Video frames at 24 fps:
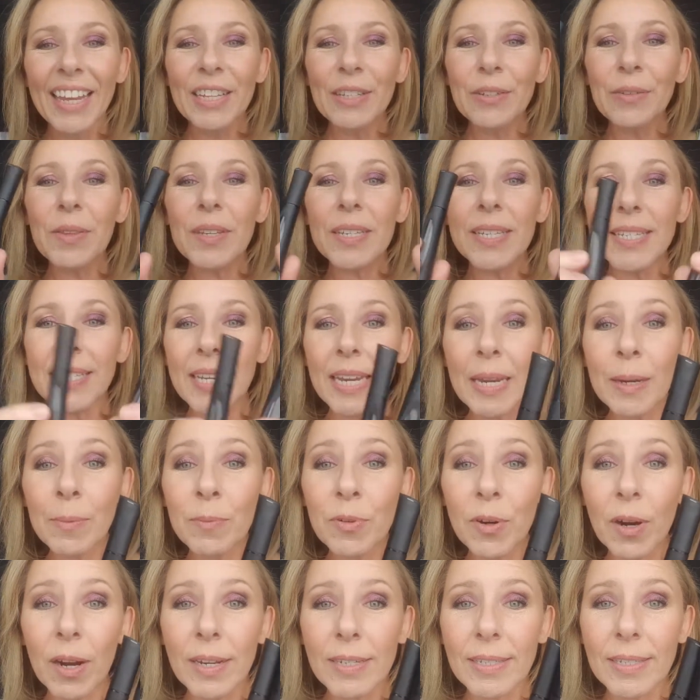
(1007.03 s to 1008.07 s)
do the same
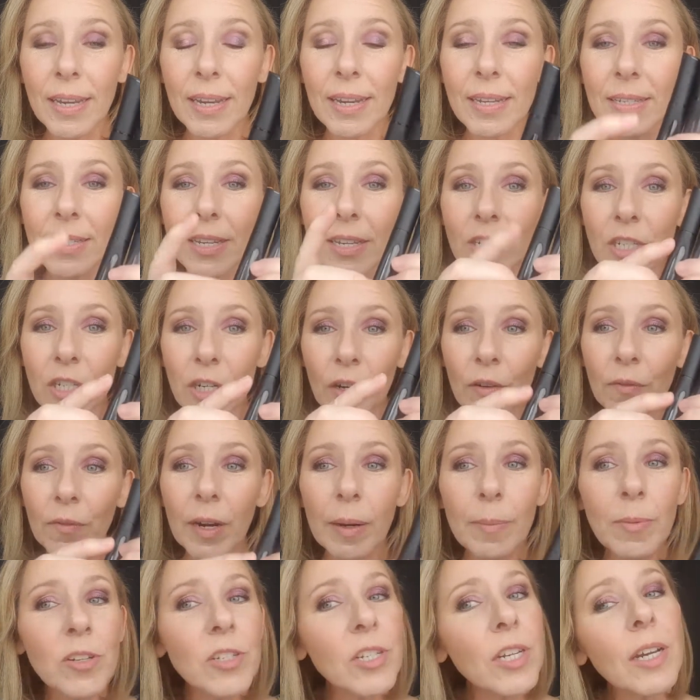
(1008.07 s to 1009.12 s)
process, gel
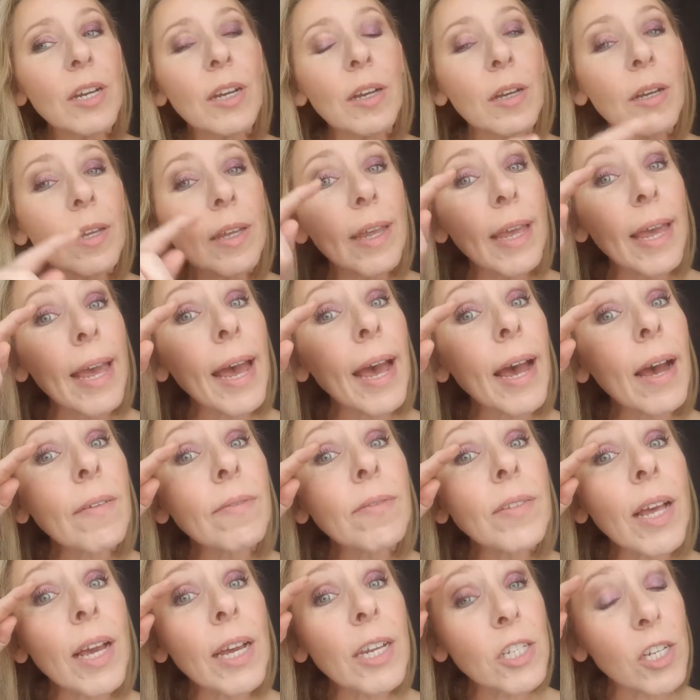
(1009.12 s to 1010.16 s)
fiber gel,
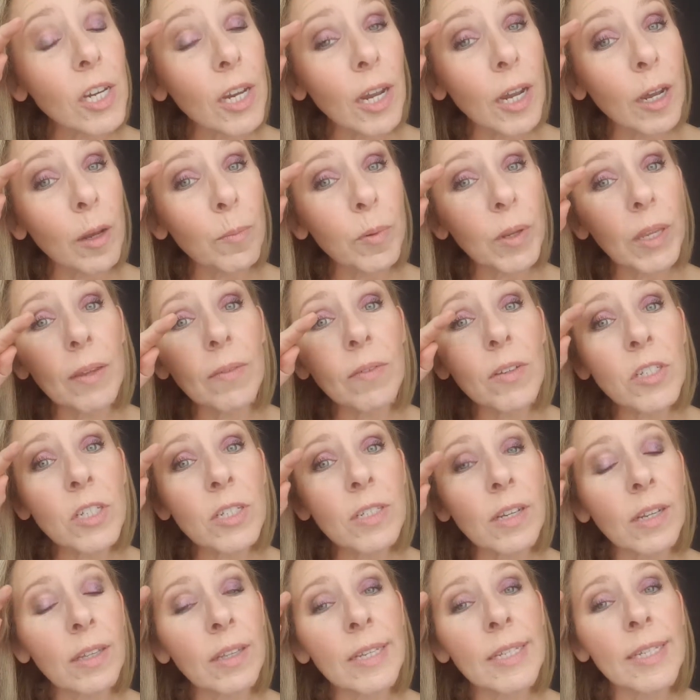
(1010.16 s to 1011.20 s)
half lash up, even
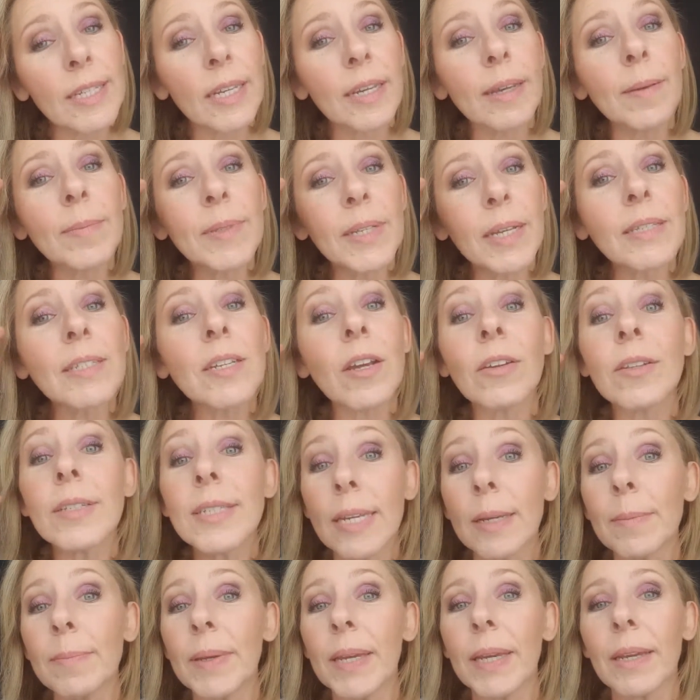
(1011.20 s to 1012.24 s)
just on the tips. That's called
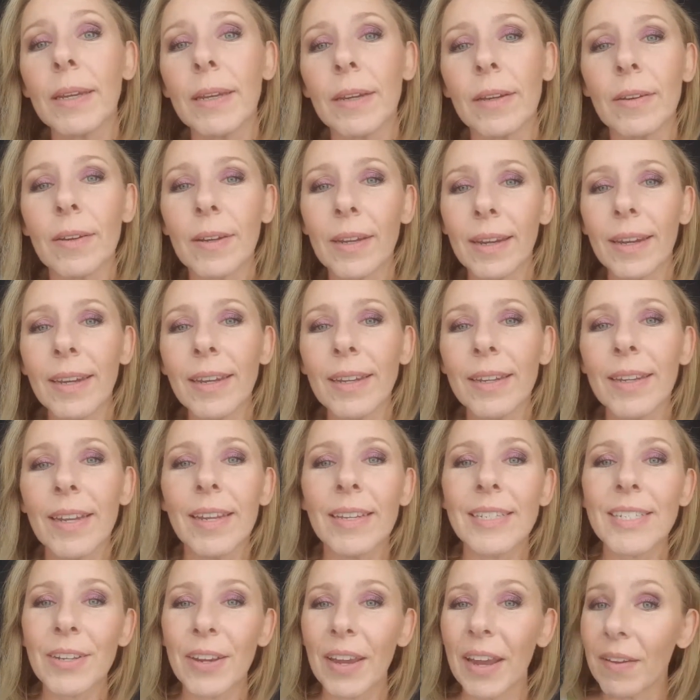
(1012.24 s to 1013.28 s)
tipping, okay?
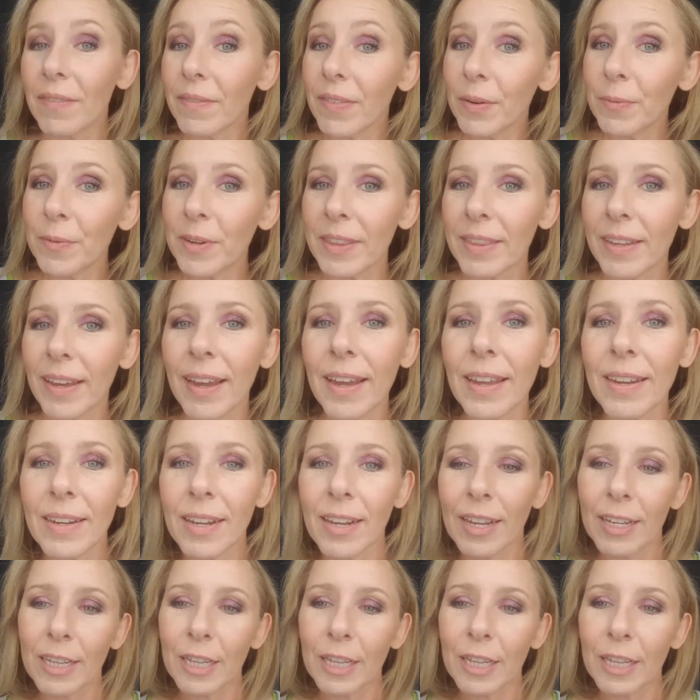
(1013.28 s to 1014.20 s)
So have fun with that.